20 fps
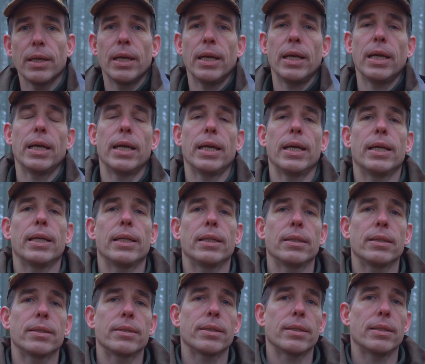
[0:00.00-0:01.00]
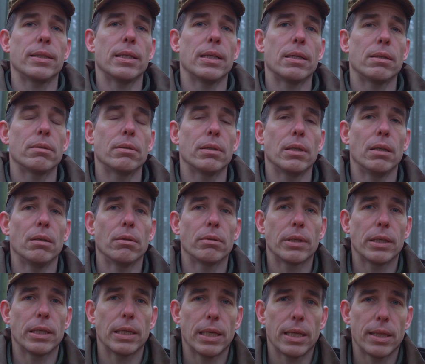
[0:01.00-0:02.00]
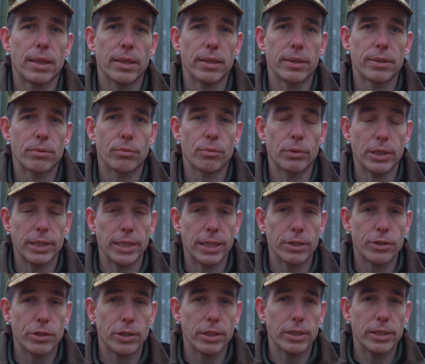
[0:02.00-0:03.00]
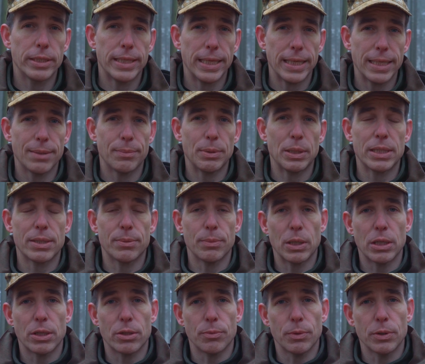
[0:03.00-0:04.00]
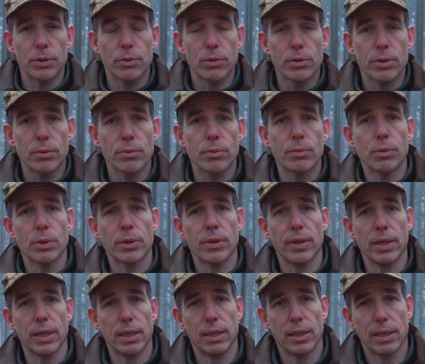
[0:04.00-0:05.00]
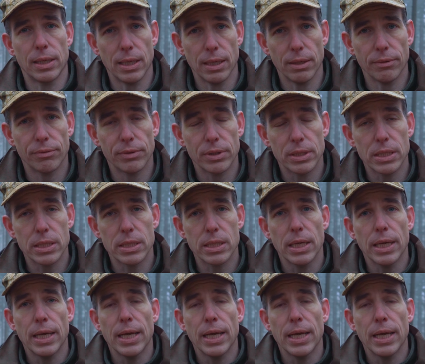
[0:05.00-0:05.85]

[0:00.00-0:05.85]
And now looking at this relational database management systems, what they give us,